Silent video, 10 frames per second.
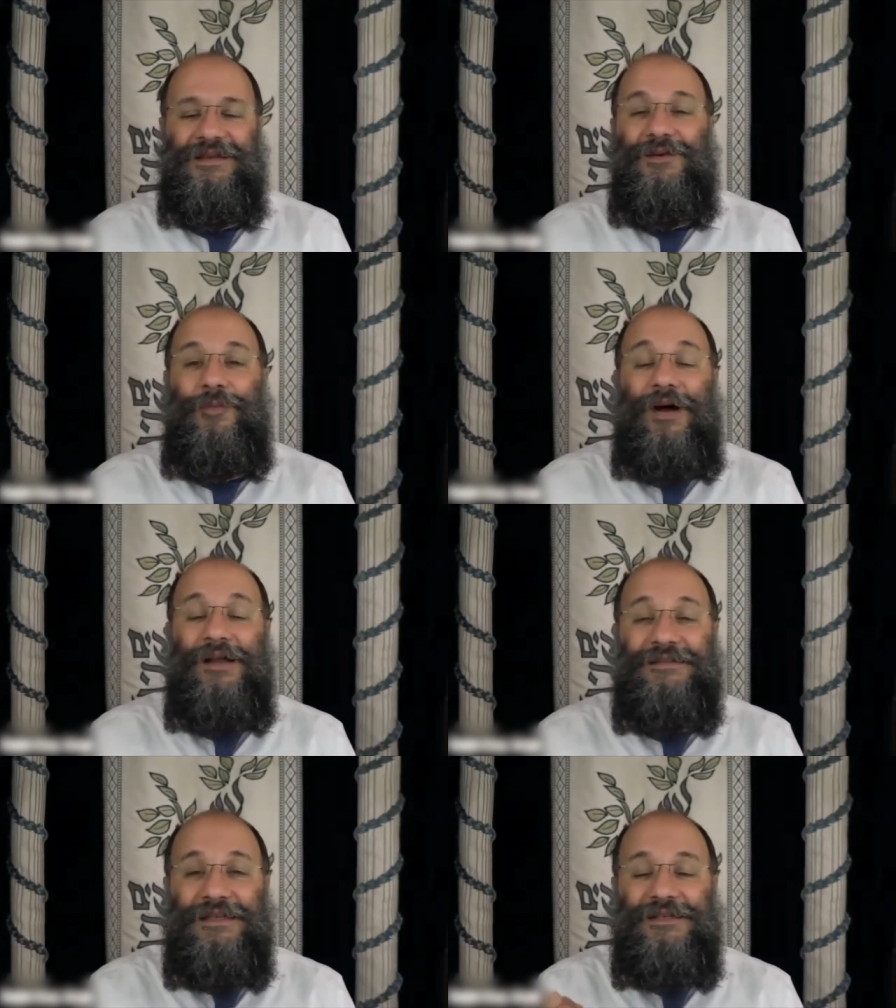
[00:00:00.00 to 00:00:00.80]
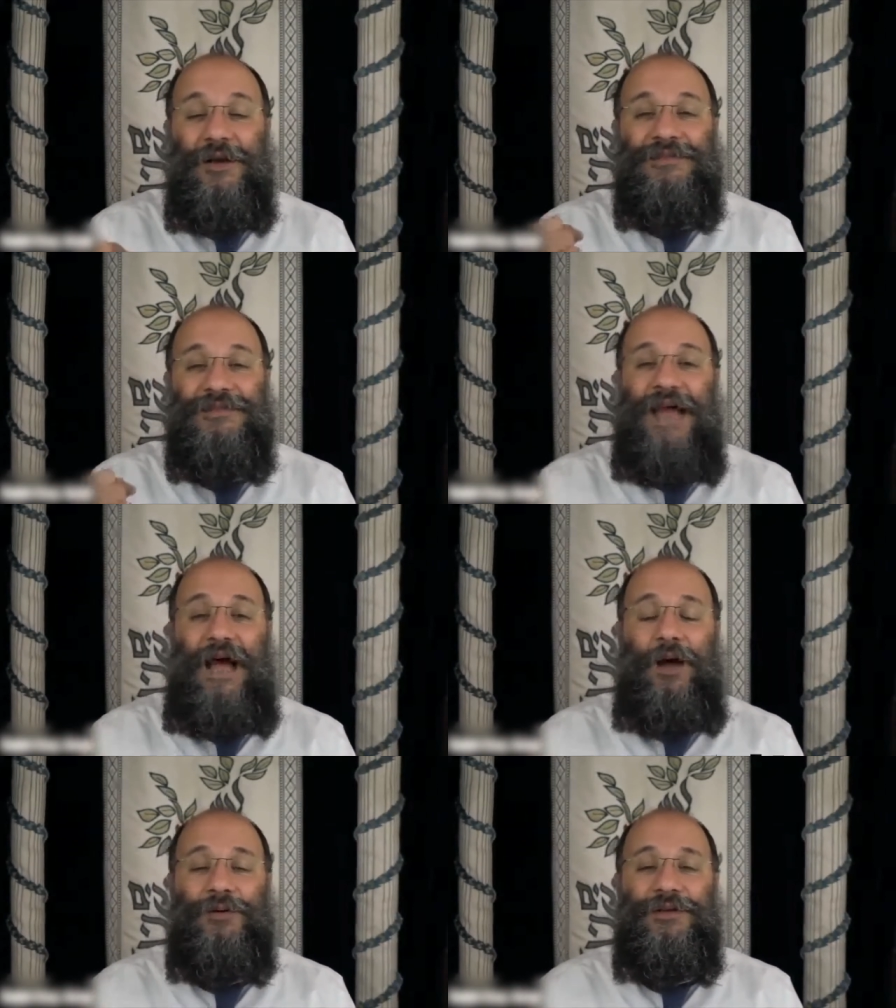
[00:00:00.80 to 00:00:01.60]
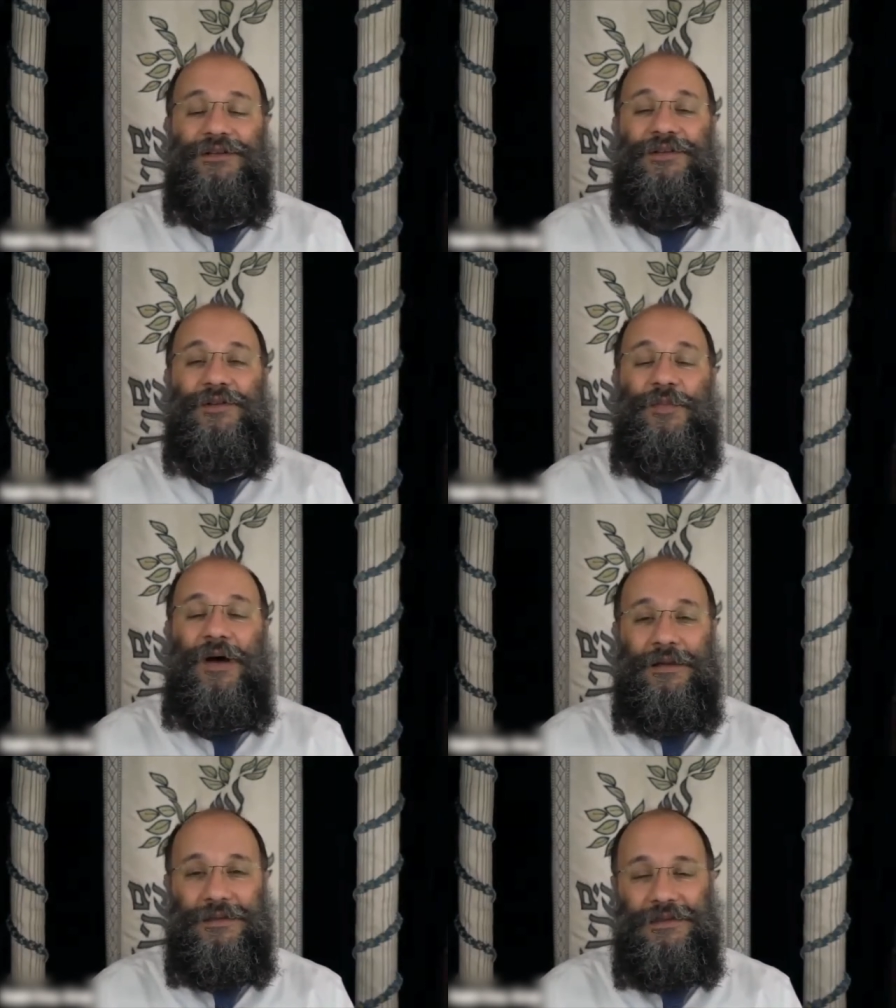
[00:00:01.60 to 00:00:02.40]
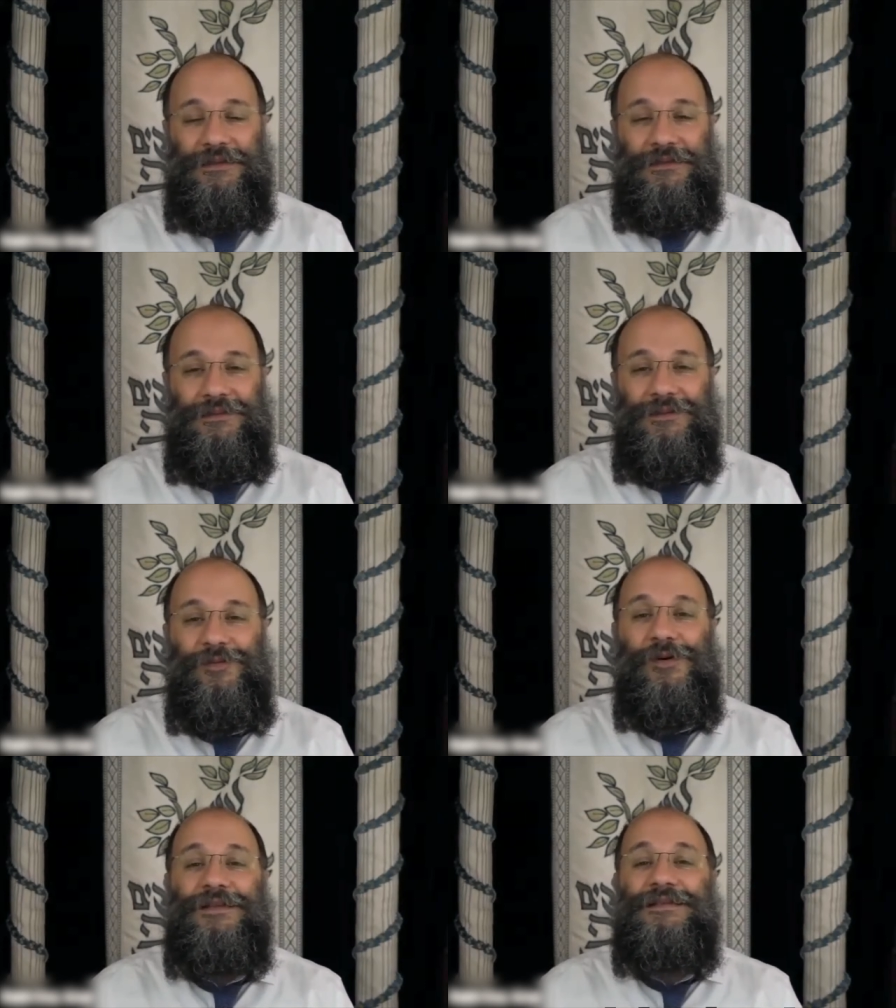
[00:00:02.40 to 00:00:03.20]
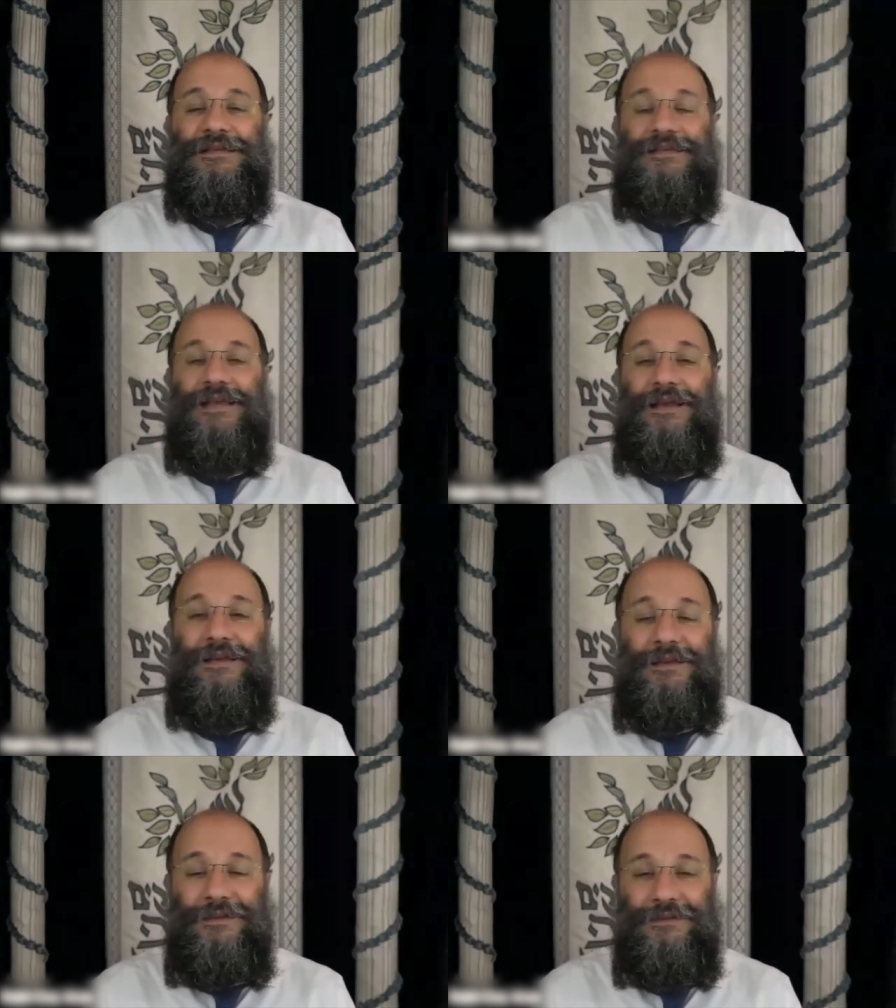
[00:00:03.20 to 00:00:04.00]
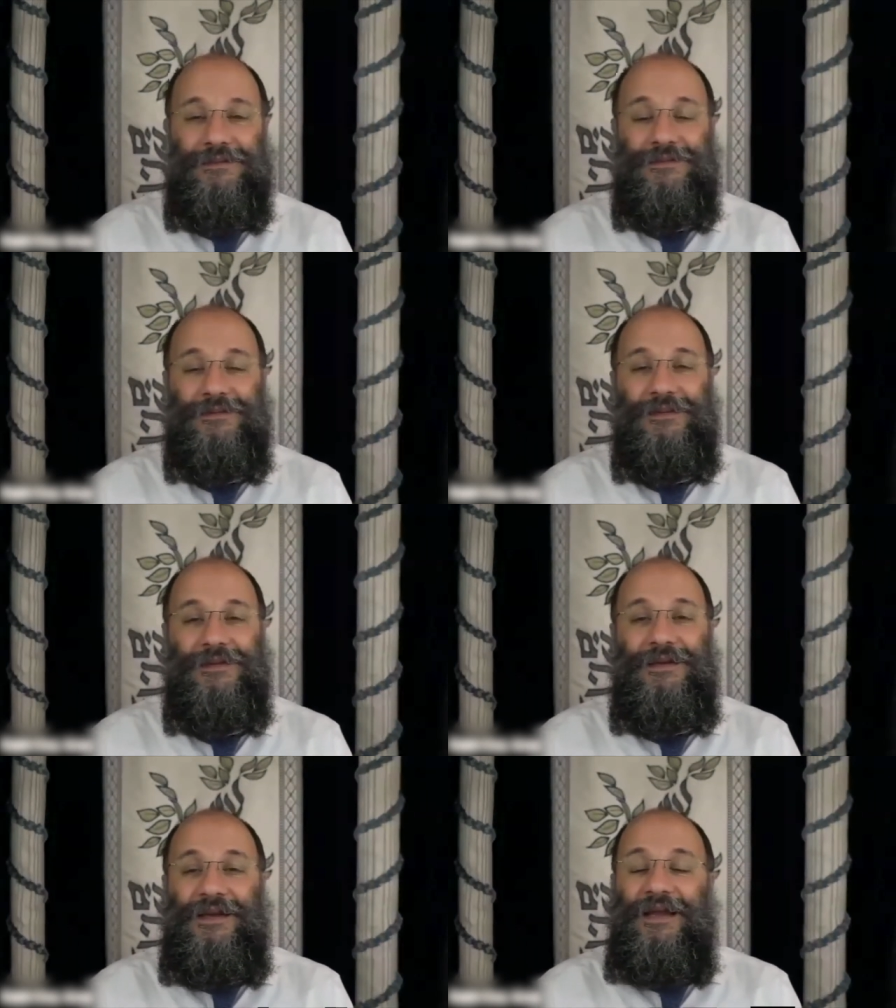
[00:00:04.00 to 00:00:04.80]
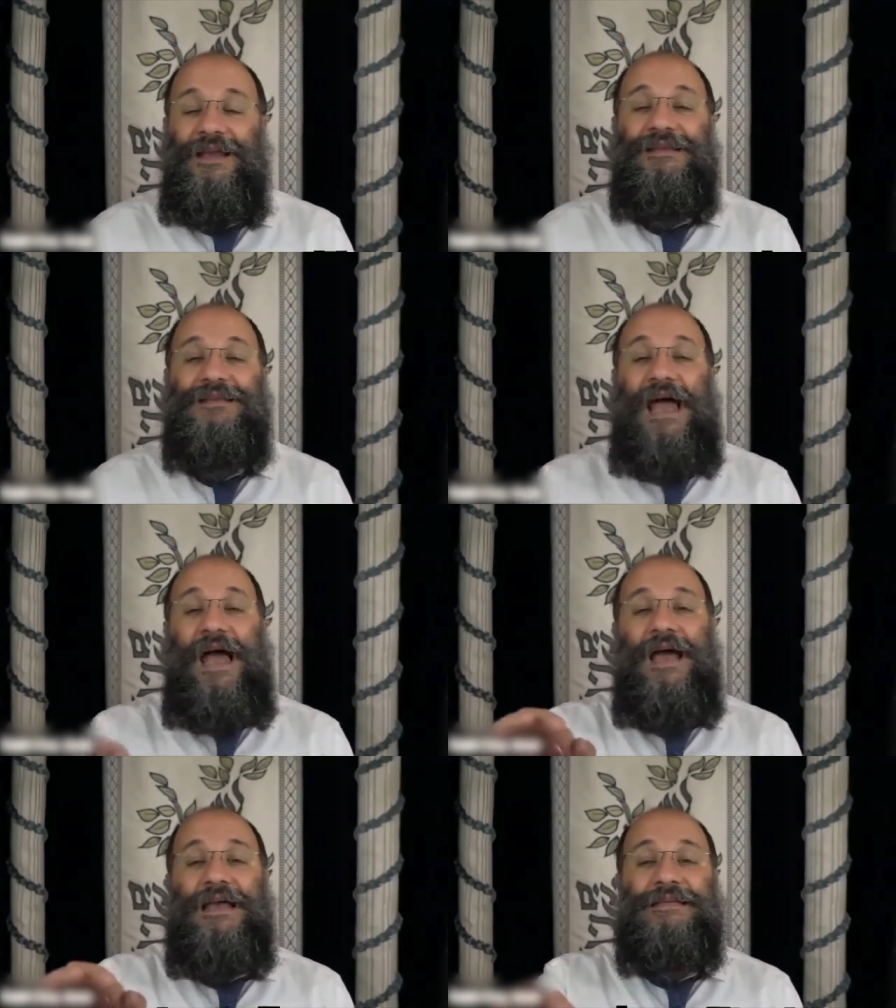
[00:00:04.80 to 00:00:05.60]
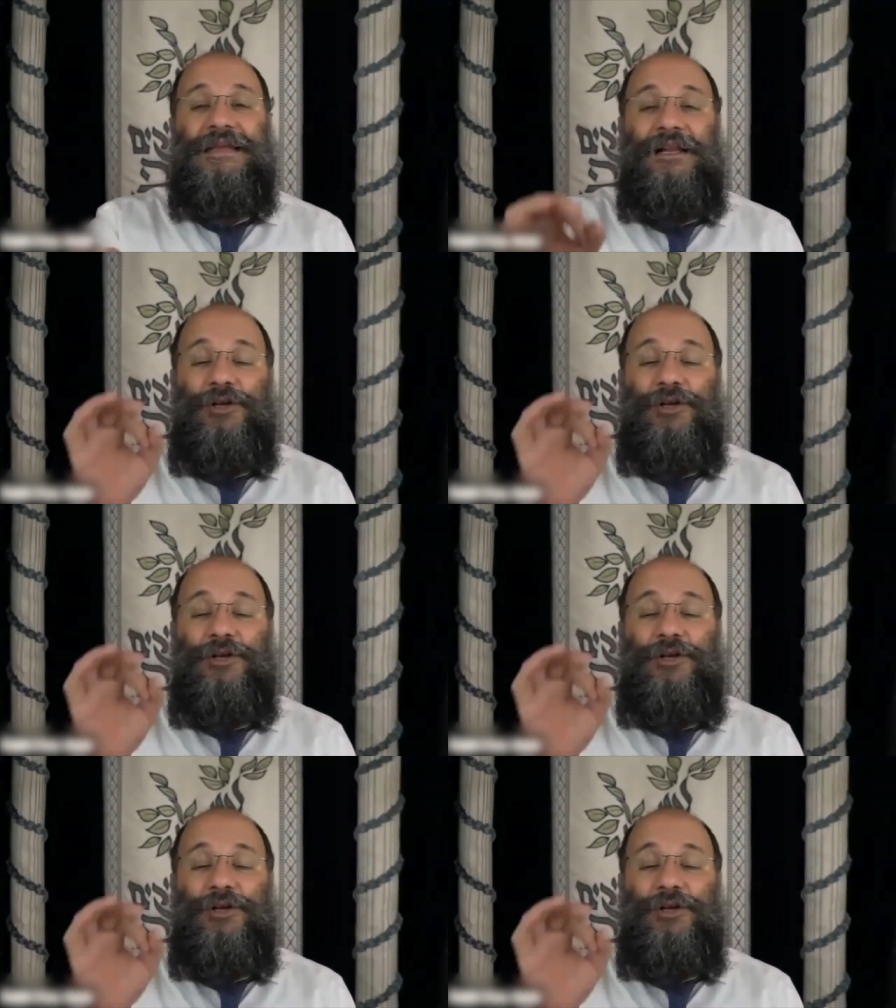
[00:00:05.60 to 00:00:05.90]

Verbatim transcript: Once it comes down into the body, what does it say? It says, al